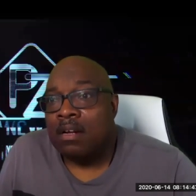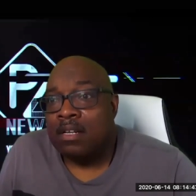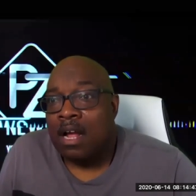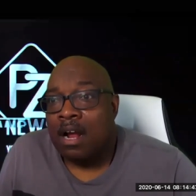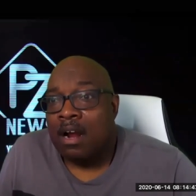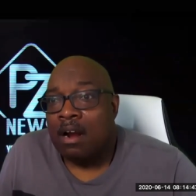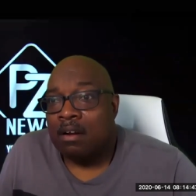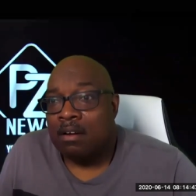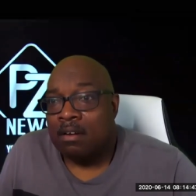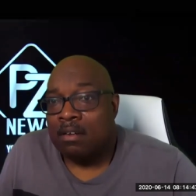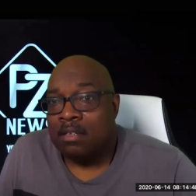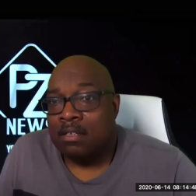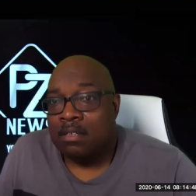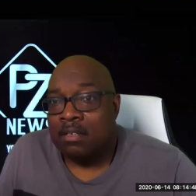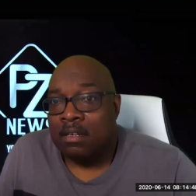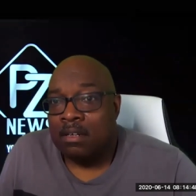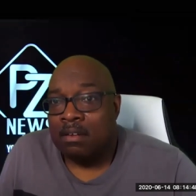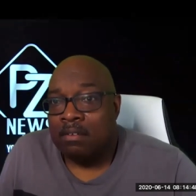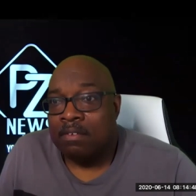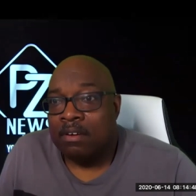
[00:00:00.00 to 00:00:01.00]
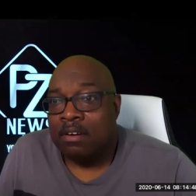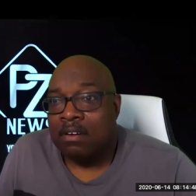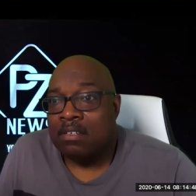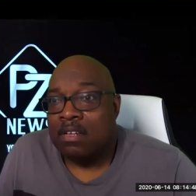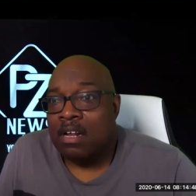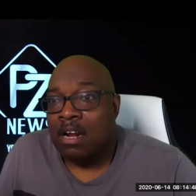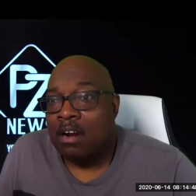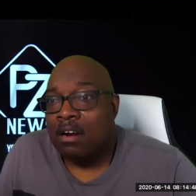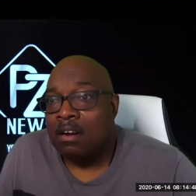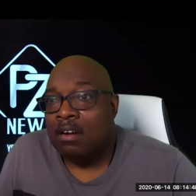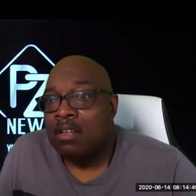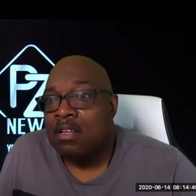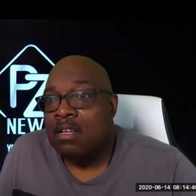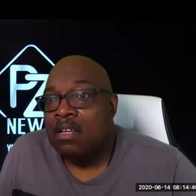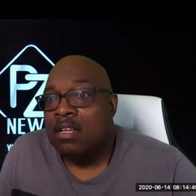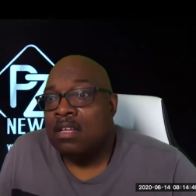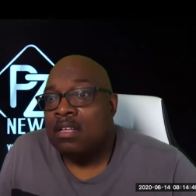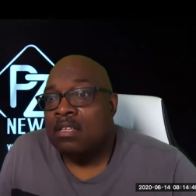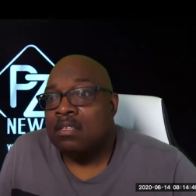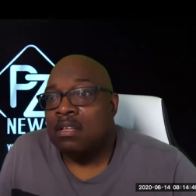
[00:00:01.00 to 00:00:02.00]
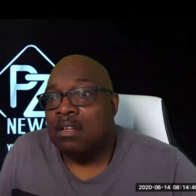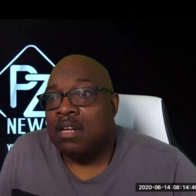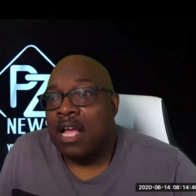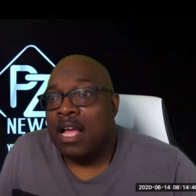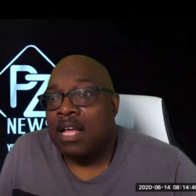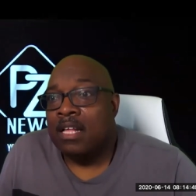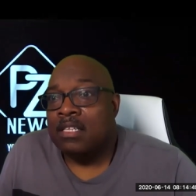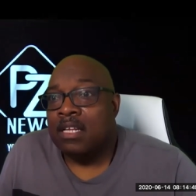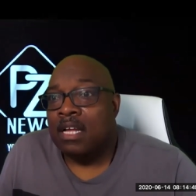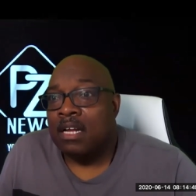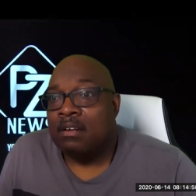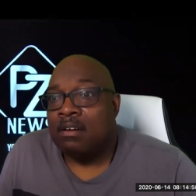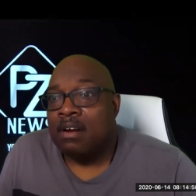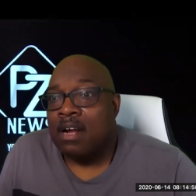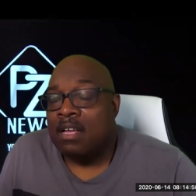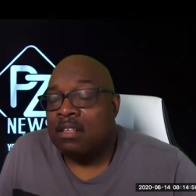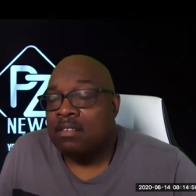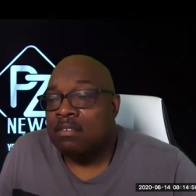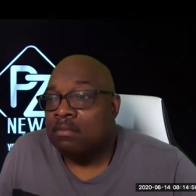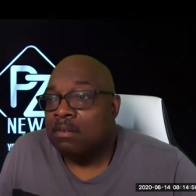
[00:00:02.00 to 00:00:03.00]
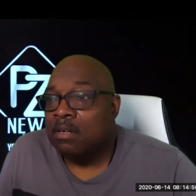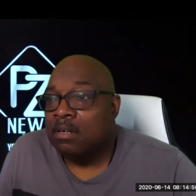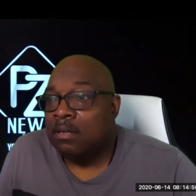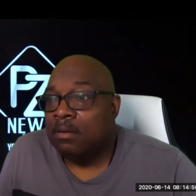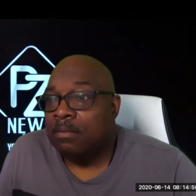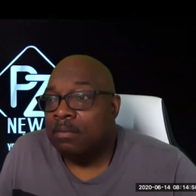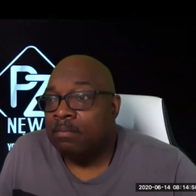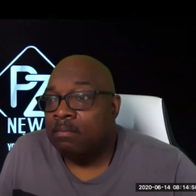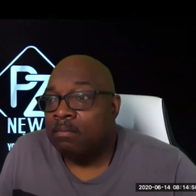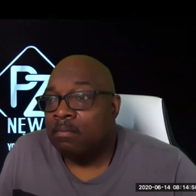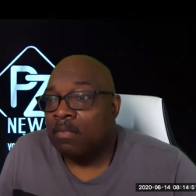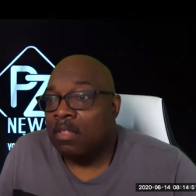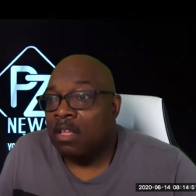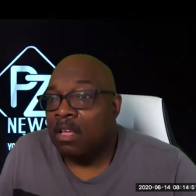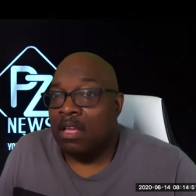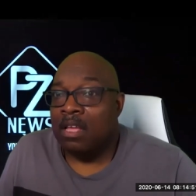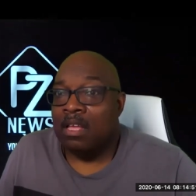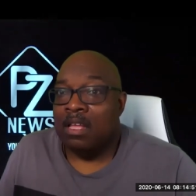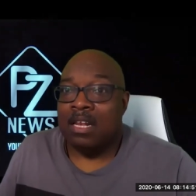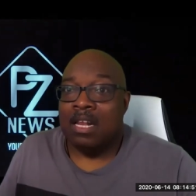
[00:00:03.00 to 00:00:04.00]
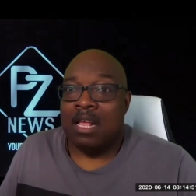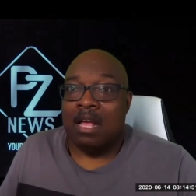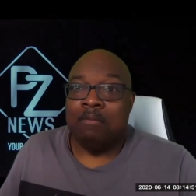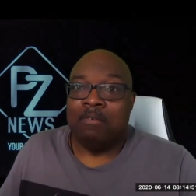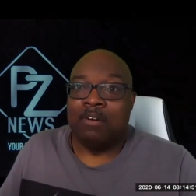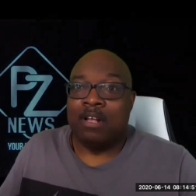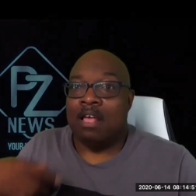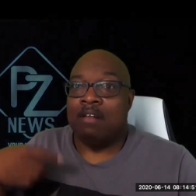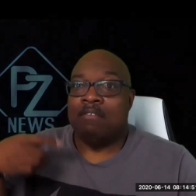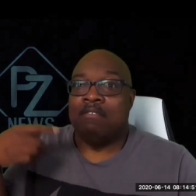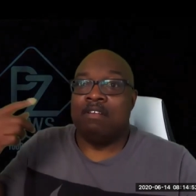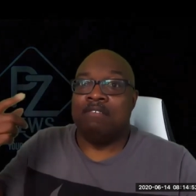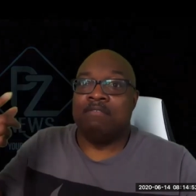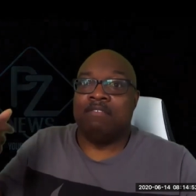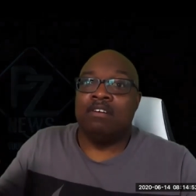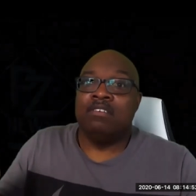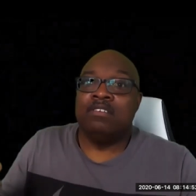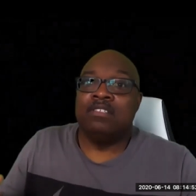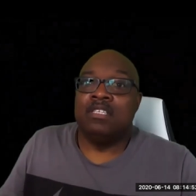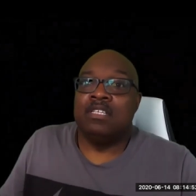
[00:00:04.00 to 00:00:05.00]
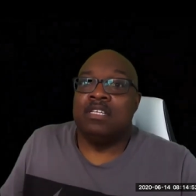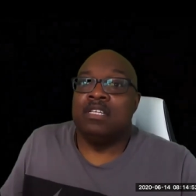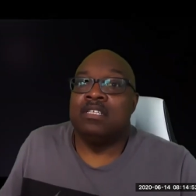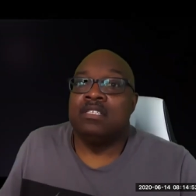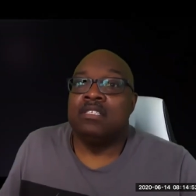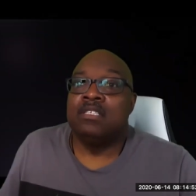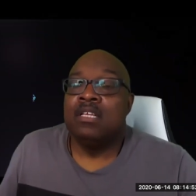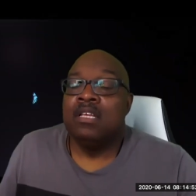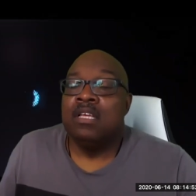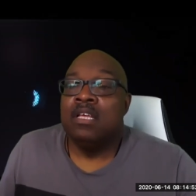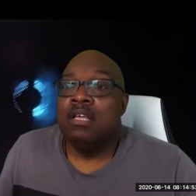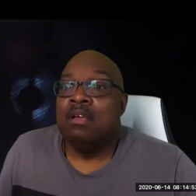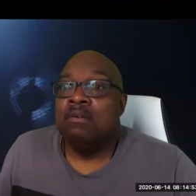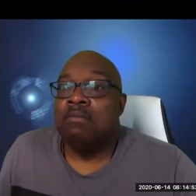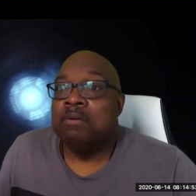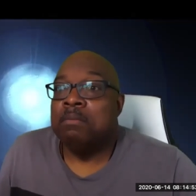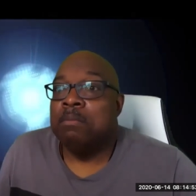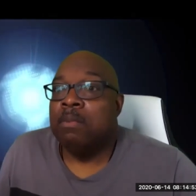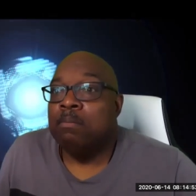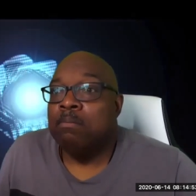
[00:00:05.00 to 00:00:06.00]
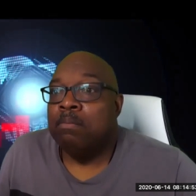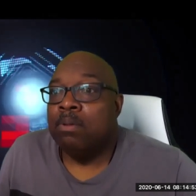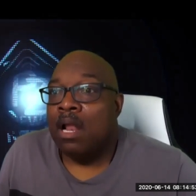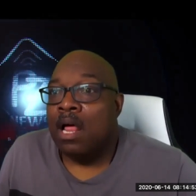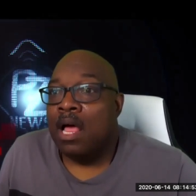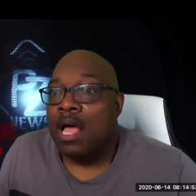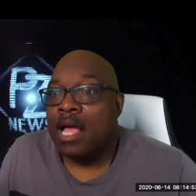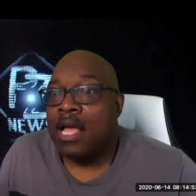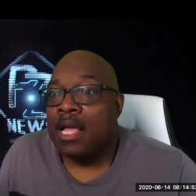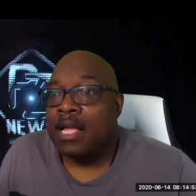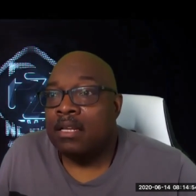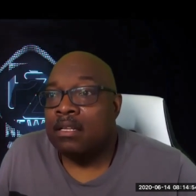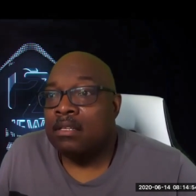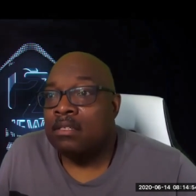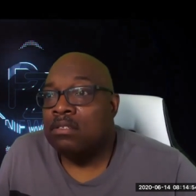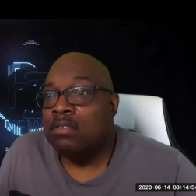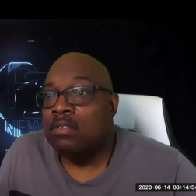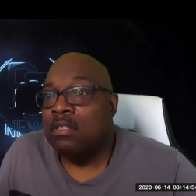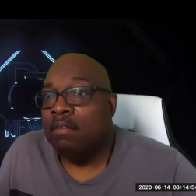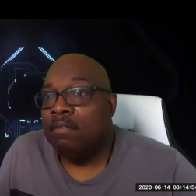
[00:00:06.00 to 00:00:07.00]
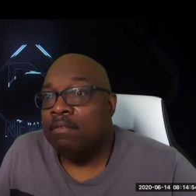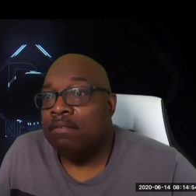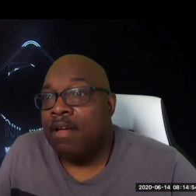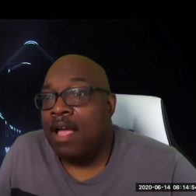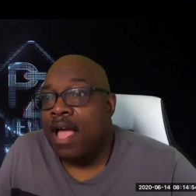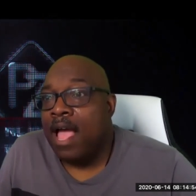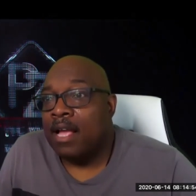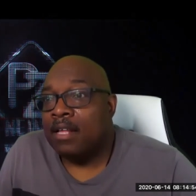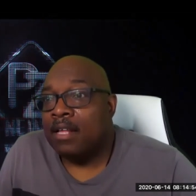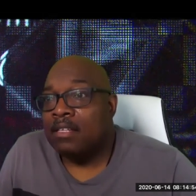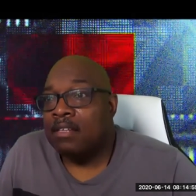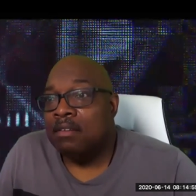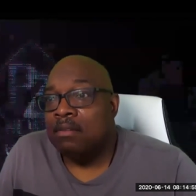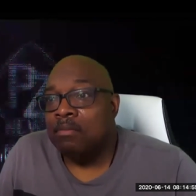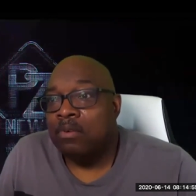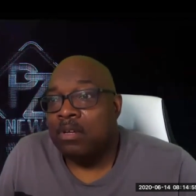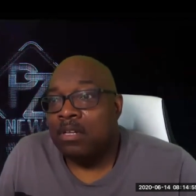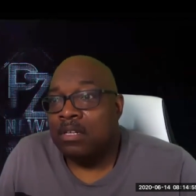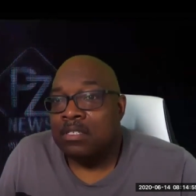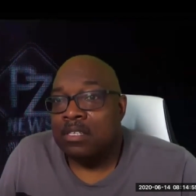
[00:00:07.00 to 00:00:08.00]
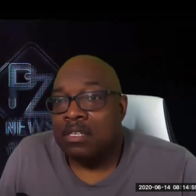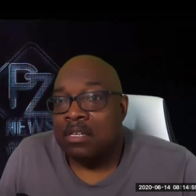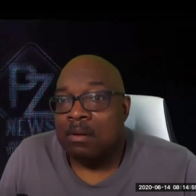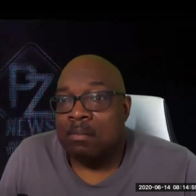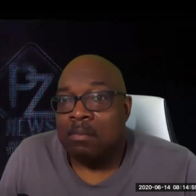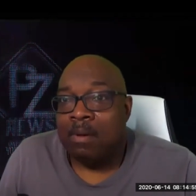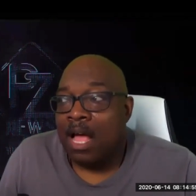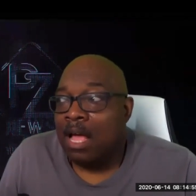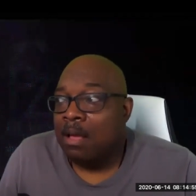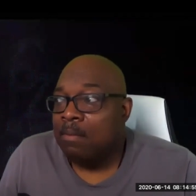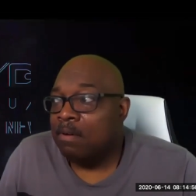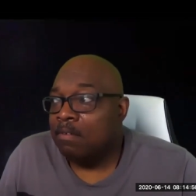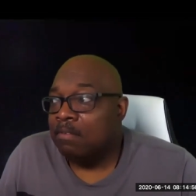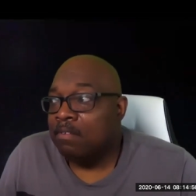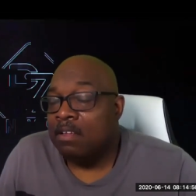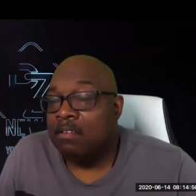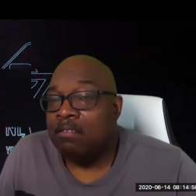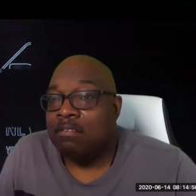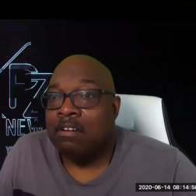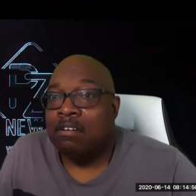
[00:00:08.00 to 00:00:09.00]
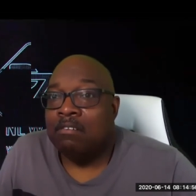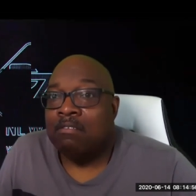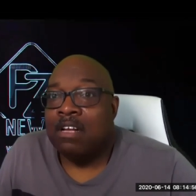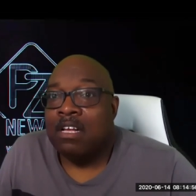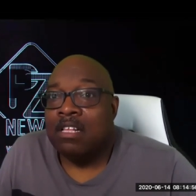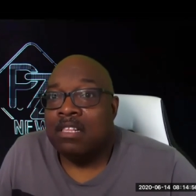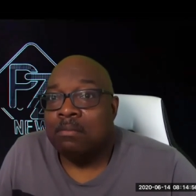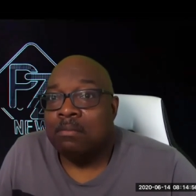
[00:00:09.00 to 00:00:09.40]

to harden uh, Pharaoh's heart. So the Antichrist will, and I'm kind of reversing this, would be blind to the fact of what's in the Bible. If he would have read the